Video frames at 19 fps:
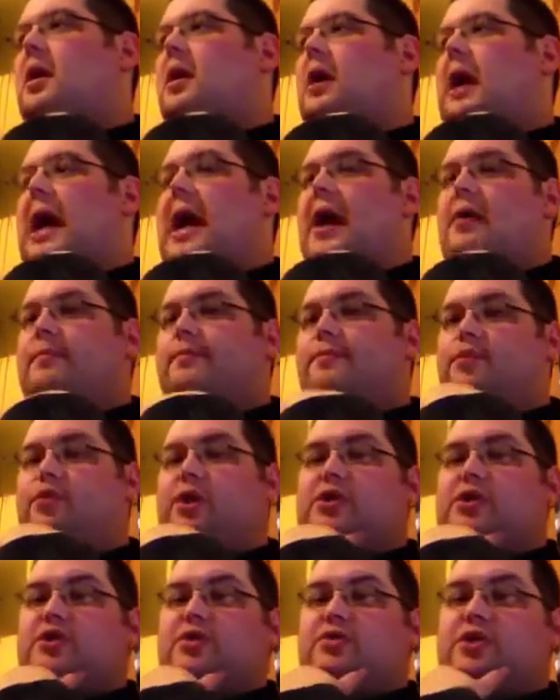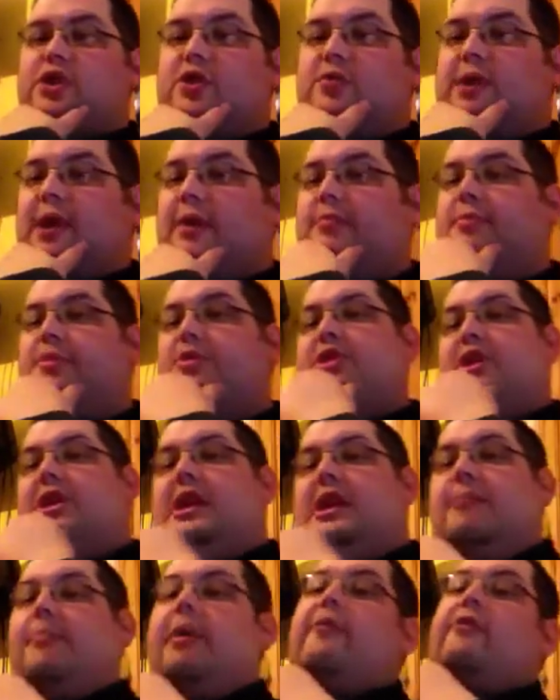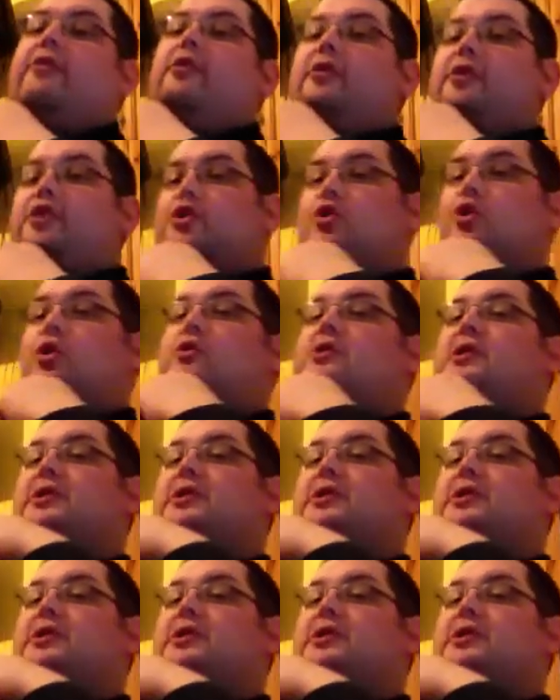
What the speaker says: Greetings YouTube, Captain Machine here, back for another short,